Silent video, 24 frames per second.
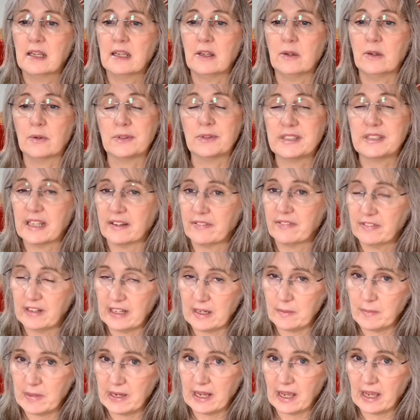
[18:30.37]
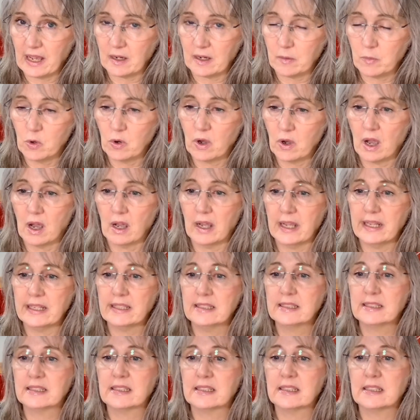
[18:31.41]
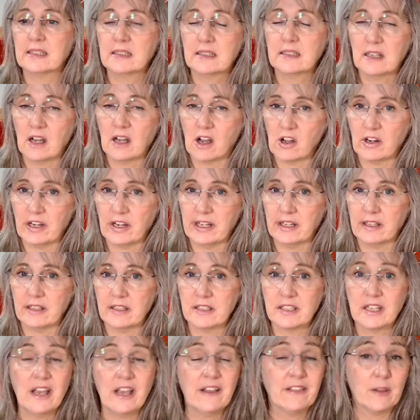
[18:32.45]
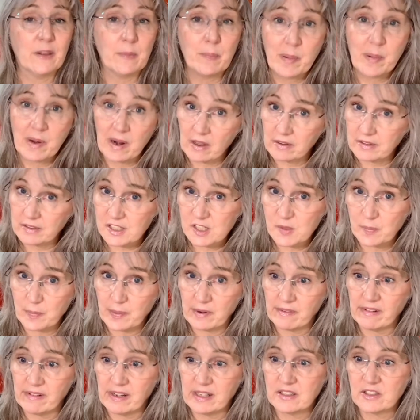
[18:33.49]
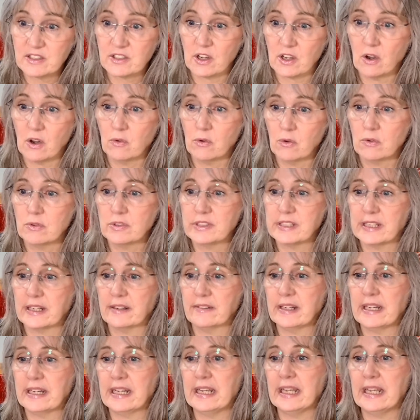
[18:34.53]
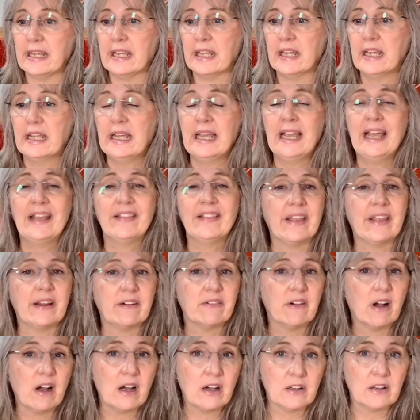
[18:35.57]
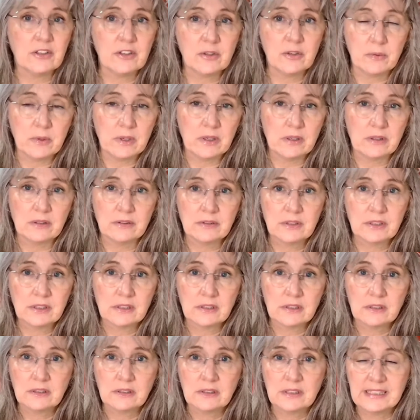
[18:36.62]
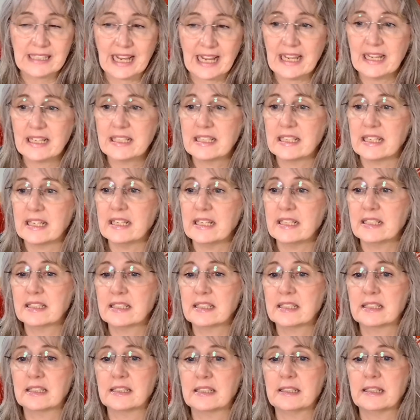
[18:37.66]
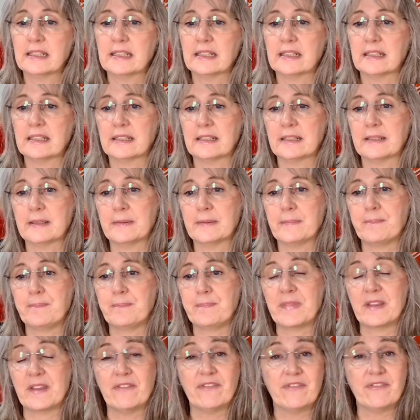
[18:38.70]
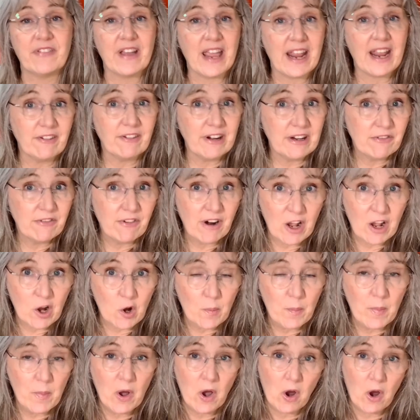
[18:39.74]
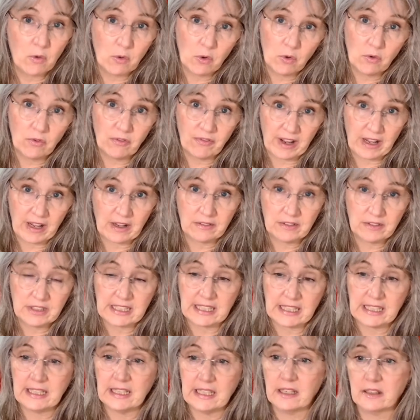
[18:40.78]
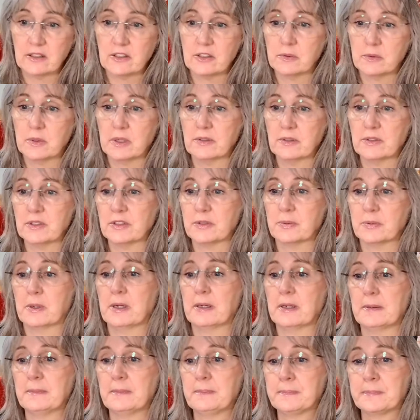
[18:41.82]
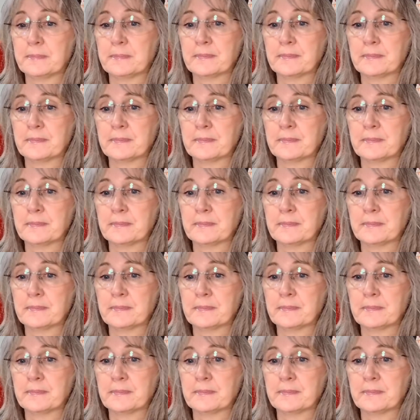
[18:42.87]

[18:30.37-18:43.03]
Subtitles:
You'll definitely meet animal guides, guardians. The plant spirits are all down here. There are underworld deities. The fairy realm are all found in the underworld as well.